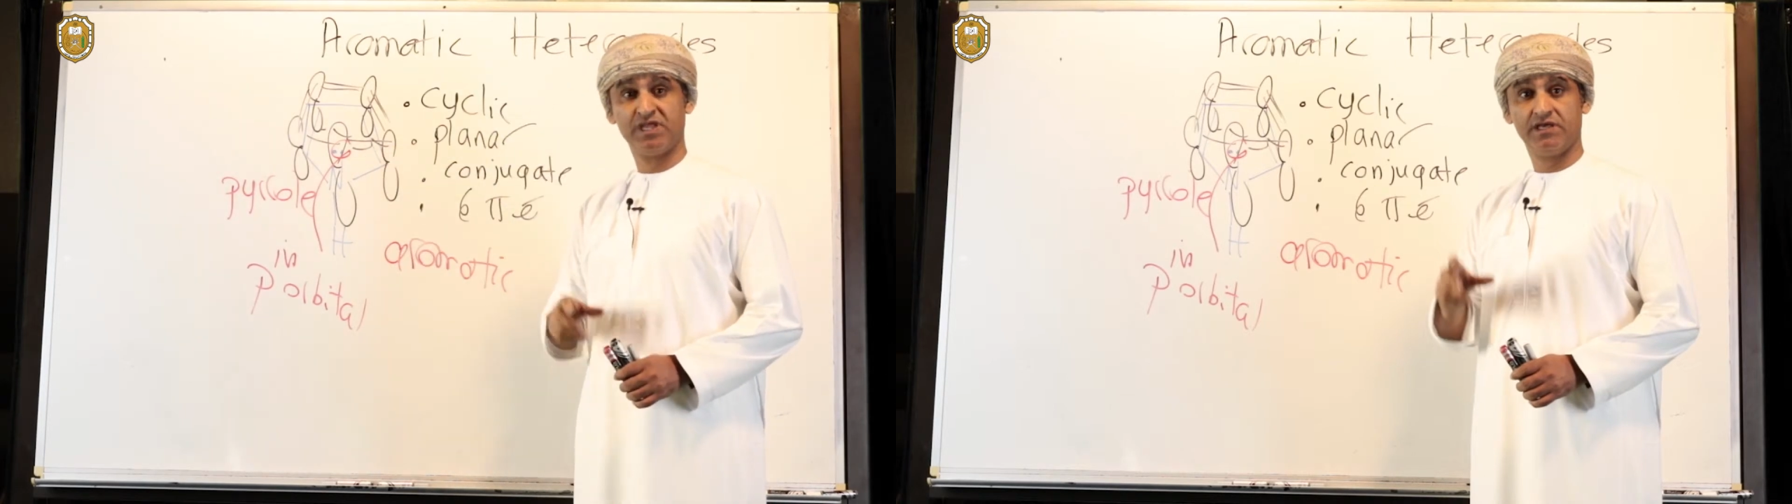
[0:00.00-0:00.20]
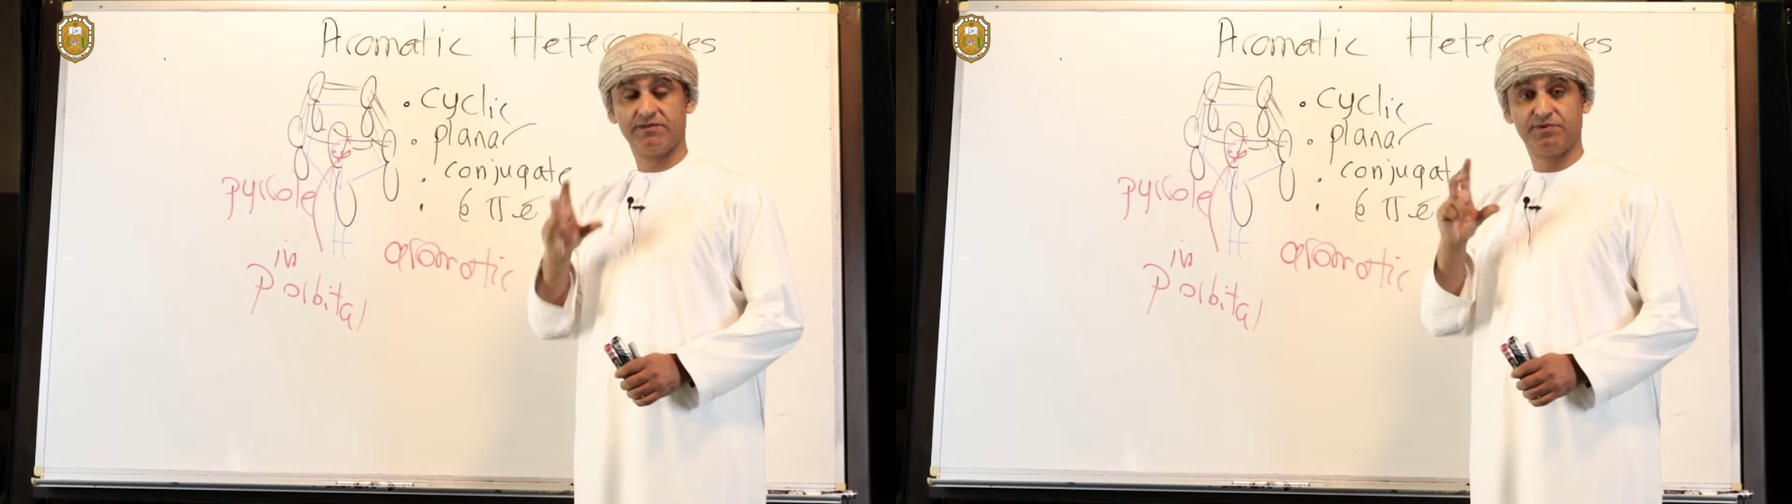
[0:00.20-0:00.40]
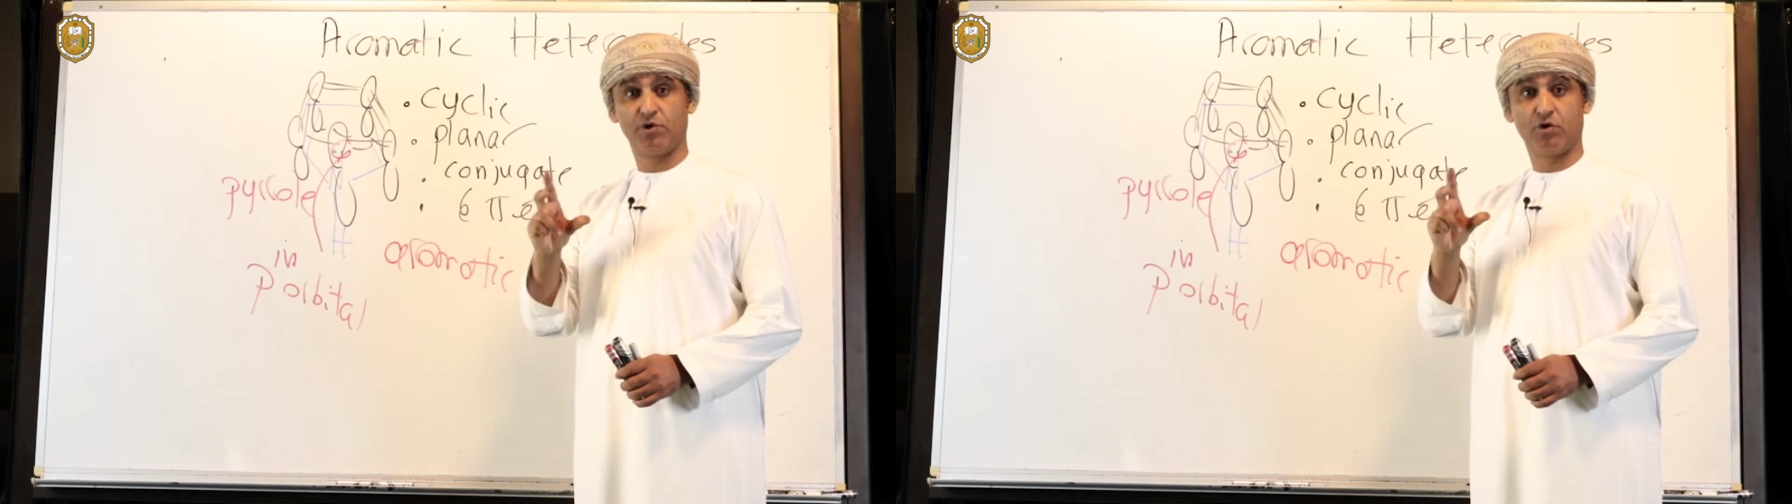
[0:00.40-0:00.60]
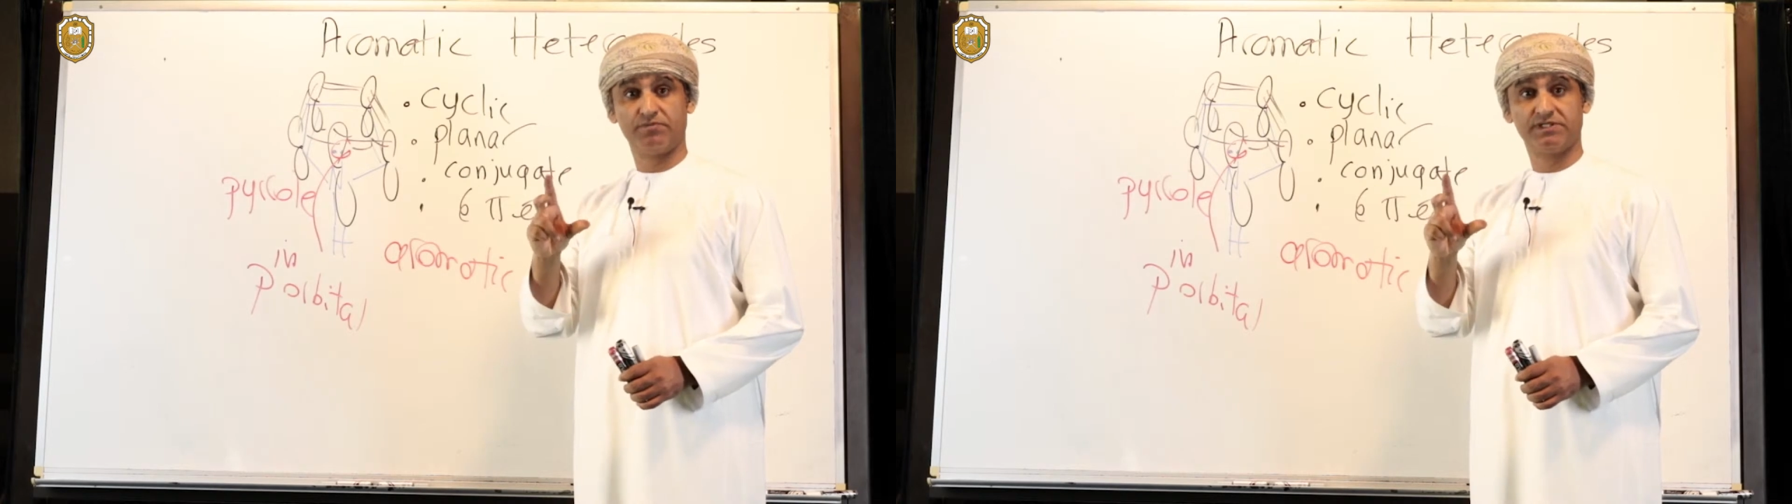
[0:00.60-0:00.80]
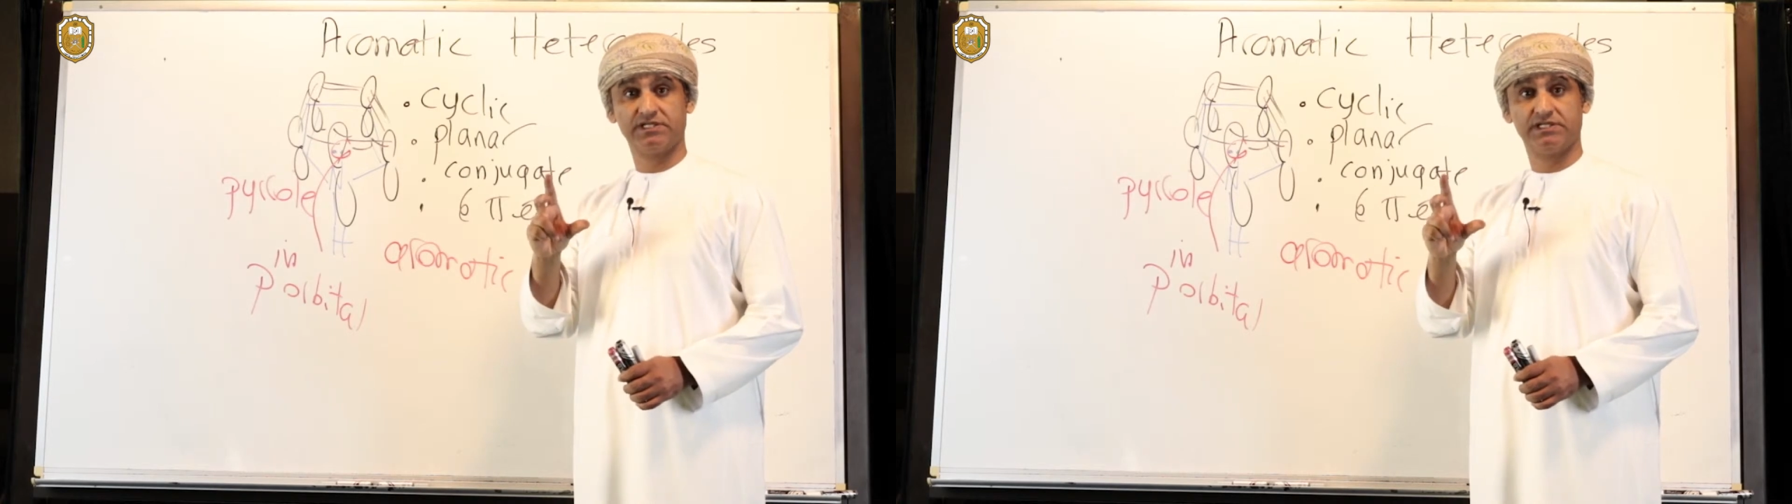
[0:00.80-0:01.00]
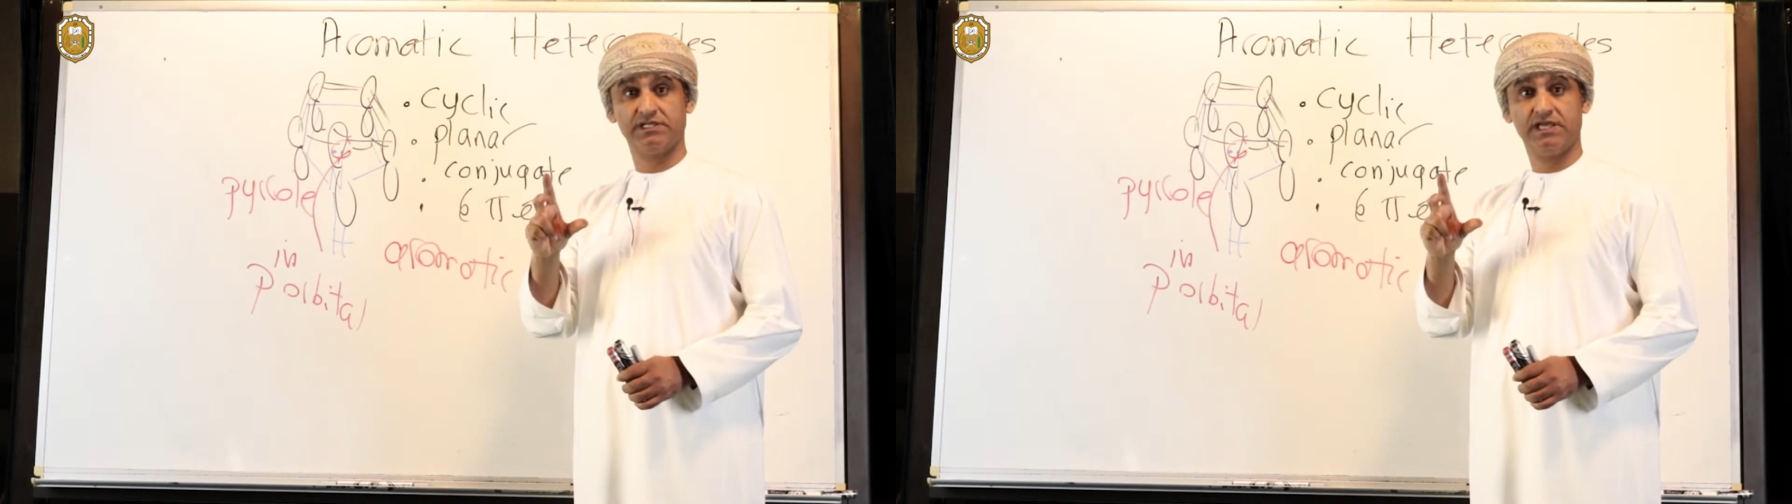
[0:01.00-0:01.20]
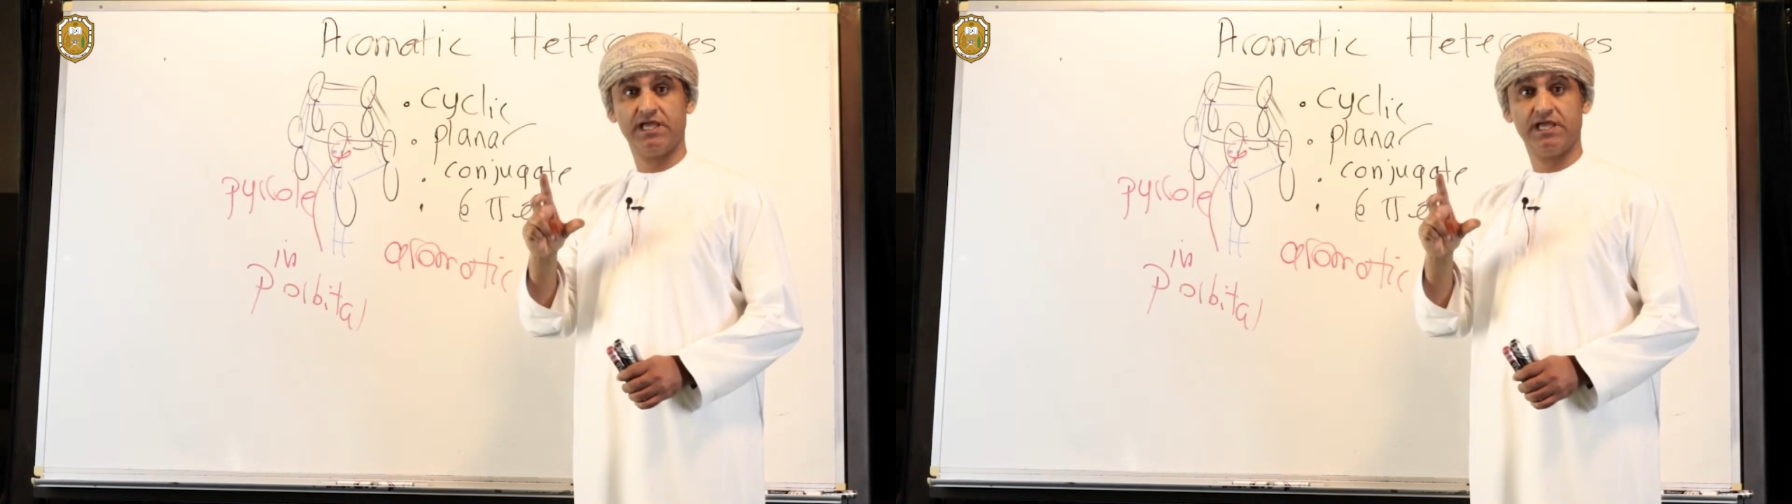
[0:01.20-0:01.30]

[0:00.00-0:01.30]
The p orbital